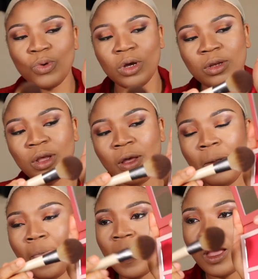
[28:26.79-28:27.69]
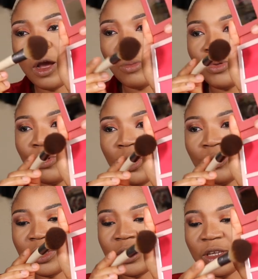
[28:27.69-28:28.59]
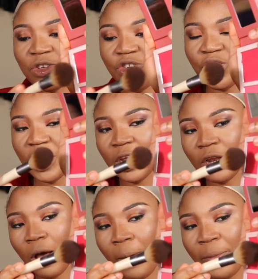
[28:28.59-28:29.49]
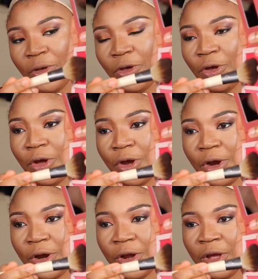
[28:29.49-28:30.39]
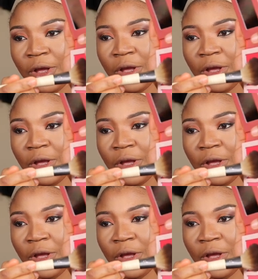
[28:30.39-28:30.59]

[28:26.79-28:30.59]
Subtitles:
one. I'll be going with this shade up here.